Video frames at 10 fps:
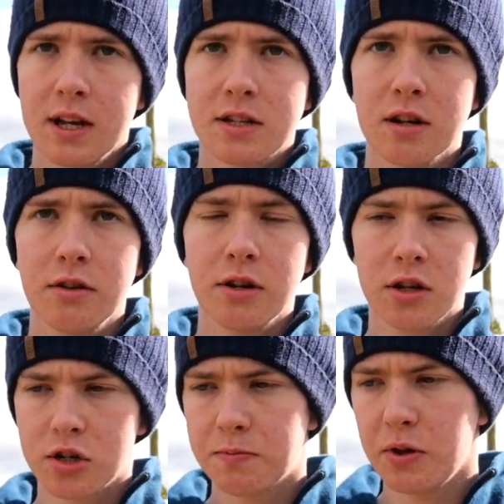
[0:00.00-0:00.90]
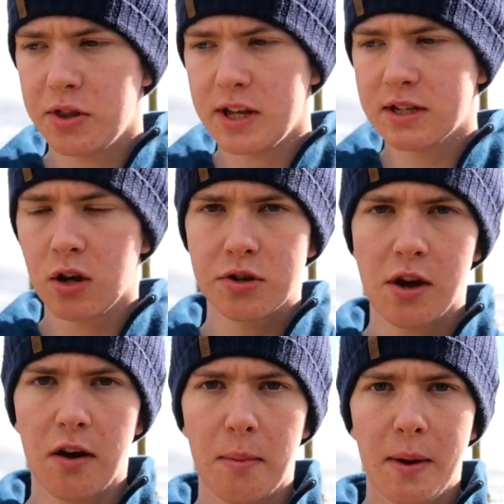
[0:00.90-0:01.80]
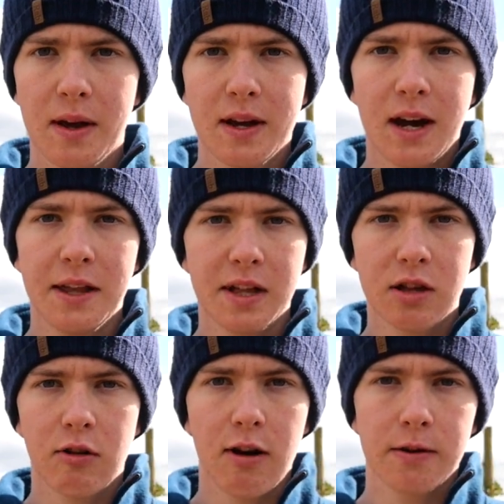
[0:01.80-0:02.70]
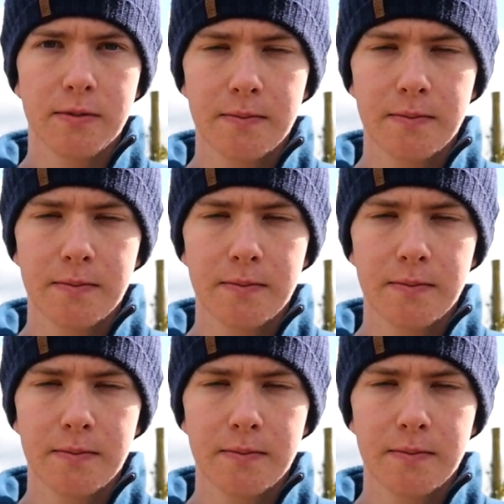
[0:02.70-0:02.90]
So you can just put these on top and they'll grow.